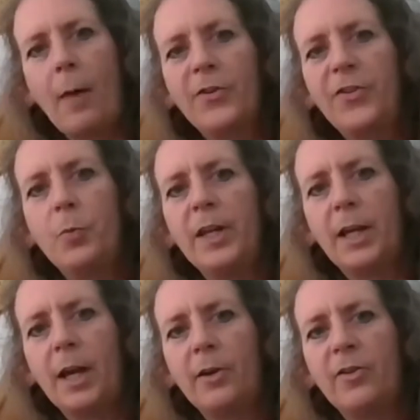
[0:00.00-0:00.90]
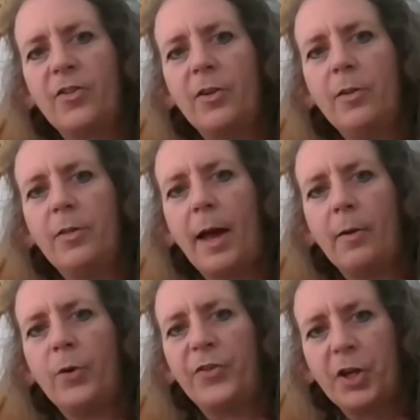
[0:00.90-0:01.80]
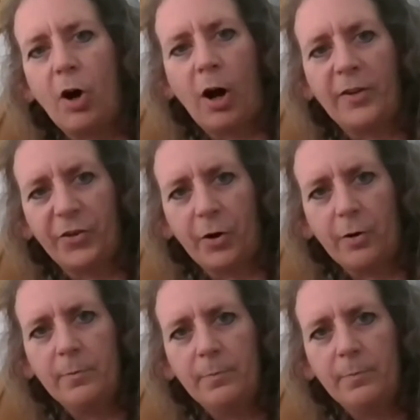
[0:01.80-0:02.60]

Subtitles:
was the weekend that was the concert.